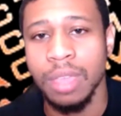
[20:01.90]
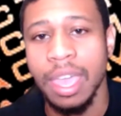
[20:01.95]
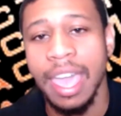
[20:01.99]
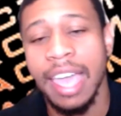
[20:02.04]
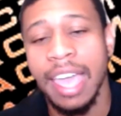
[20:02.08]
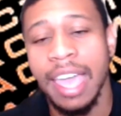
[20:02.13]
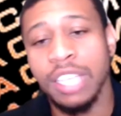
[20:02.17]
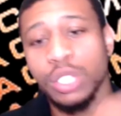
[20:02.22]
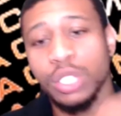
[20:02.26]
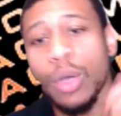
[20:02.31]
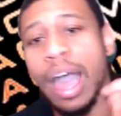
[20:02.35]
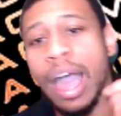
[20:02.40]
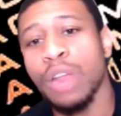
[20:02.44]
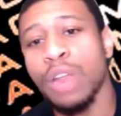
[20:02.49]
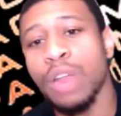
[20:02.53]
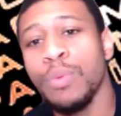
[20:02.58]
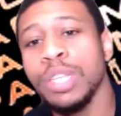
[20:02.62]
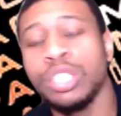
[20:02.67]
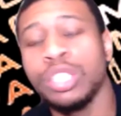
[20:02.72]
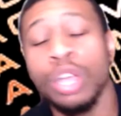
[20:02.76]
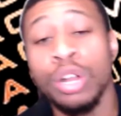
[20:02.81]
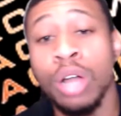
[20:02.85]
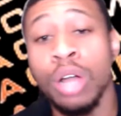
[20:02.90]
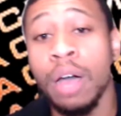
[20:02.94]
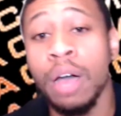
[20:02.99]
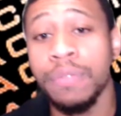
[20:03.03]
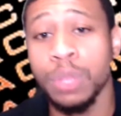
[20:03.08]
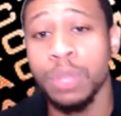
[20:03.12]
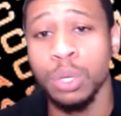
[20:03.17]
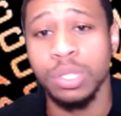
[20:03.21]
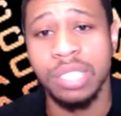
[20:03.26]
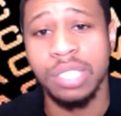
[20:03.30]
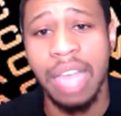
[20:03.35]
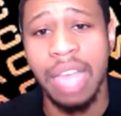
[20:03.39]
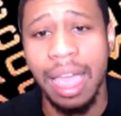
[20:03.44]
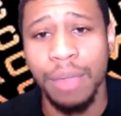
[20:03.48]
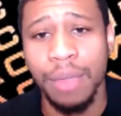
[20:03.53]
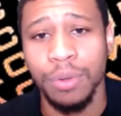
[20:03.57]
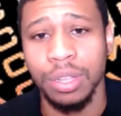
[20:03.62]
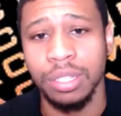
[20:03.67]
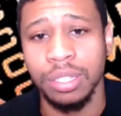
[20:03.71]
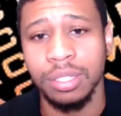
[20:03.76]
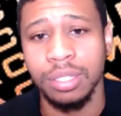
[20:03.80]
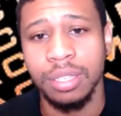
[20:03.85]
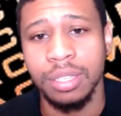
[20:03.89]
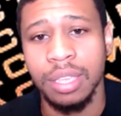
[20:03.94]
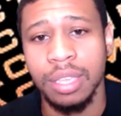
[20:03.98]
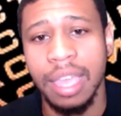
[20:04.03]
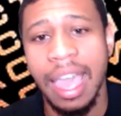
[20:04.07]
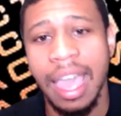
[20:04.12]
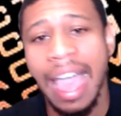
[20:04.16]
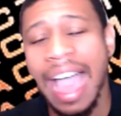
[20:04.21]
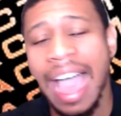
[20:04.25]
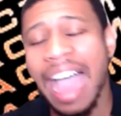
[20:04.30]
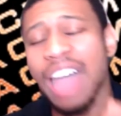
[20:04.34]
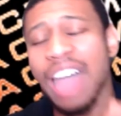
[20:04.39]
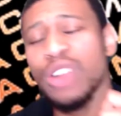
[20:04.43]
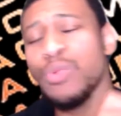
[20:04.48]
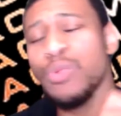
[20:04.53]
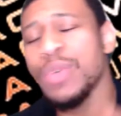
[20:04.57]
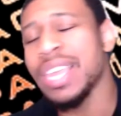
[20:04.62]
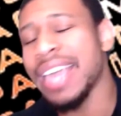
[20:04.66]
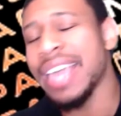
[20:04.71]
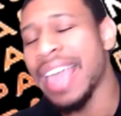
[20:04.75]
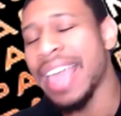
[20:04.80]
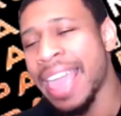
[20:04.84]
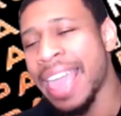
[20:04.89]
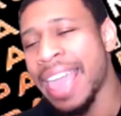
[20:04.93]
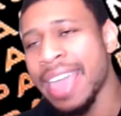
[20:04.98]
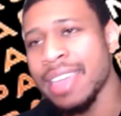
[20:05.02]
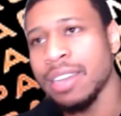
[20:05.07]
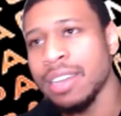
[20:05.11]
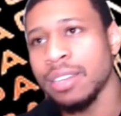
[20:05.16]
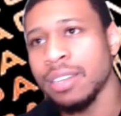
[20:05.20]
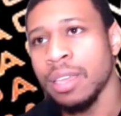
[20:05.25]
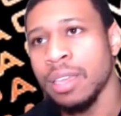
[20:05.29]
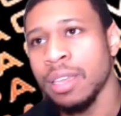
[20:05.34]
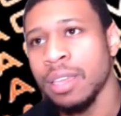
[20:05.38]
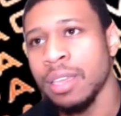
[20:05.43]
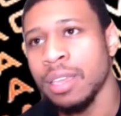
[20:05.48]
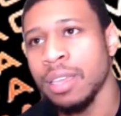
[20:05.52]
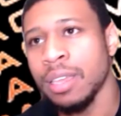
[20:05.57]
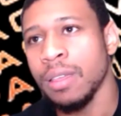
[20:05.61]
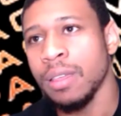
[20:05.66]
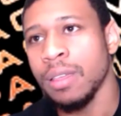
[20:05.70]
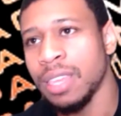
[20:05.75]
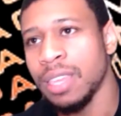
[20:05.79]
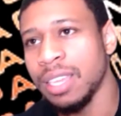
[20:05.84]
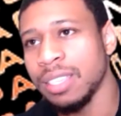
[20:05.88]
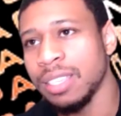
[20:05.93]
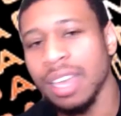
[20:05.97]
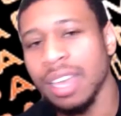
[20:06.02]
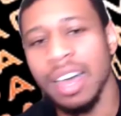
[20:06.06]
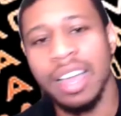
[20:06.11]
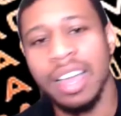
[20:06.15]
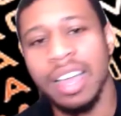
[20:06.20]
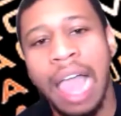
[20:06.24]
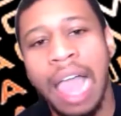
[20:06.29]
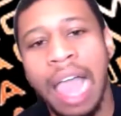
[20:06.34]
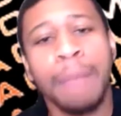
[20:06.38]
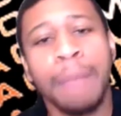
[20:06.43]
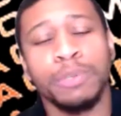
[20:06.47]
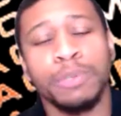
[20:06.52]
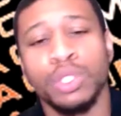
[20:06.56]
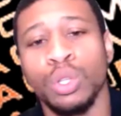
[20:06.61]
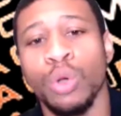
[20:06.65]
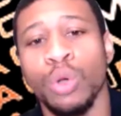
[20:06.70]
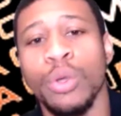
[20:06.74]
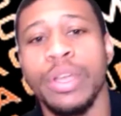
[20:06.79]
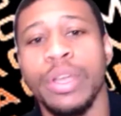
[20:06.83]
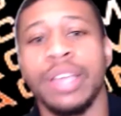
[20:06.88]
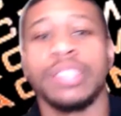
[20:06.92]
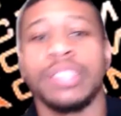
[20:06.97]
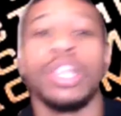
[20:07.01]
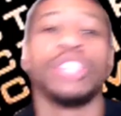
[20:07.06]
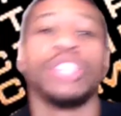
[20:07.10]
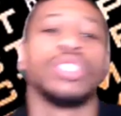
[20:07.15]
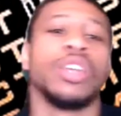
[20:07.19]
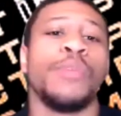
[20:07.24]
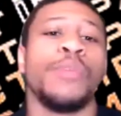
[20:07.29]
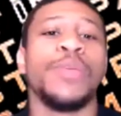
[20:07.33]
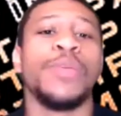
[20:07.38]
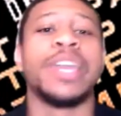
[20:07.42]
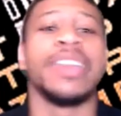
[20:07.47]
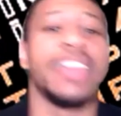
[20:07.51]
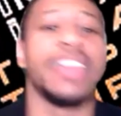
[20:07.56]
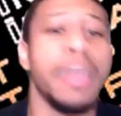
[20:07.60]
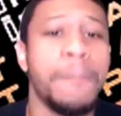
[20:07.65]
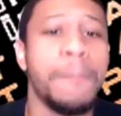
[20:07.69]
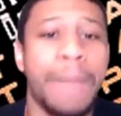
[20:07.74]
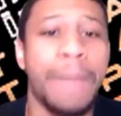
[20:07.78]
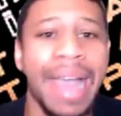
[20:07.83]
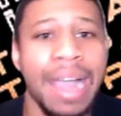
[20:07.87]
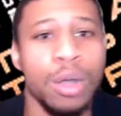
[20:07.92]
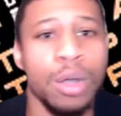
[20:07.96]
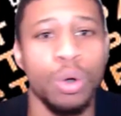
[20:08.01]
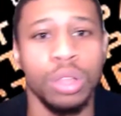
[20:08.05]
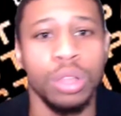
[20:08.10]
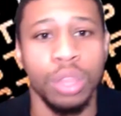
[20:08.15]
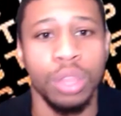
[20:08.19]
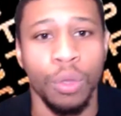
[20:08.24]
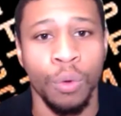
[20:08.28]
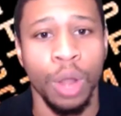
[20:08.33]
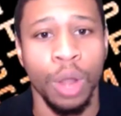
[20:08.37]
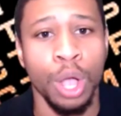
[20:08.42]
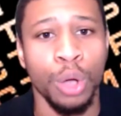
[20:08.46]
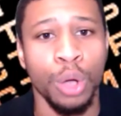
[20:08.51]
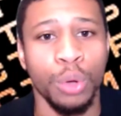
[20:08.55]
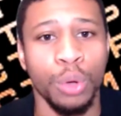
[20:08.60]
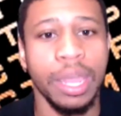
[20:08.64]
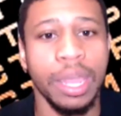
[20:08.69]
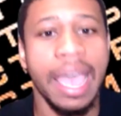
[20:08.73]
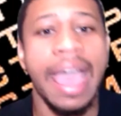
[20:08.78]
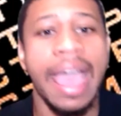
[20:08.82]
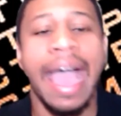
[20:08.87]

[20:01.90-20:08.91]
And so how do we turn off those sirens? How do we end these cop stories so that we can get back on the road?